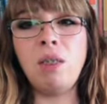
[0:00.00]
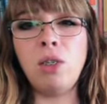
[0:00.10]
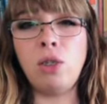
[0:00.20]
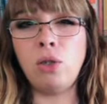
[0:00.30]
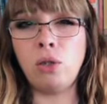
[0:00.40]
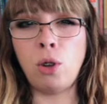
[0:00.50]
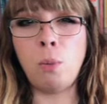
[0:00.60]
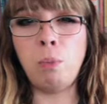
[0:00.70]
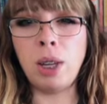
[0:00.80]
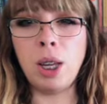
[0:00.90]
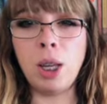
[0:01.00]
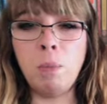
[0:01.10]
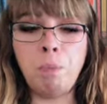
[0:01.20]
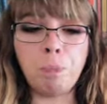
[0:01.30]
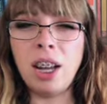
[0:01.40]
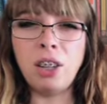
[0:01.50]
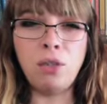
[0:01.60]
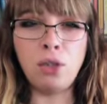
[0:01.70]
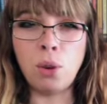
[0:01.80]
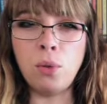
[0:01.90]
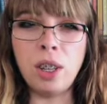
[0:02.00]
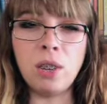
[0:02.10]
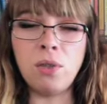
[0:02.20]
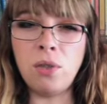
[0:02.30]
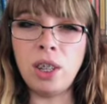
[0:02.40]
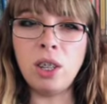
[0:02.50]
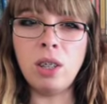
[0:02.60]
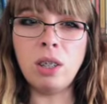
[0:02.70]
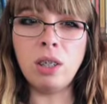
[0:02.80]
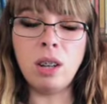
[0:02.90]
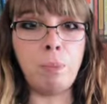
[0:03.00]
of a dystopian, kind of Soviet feel.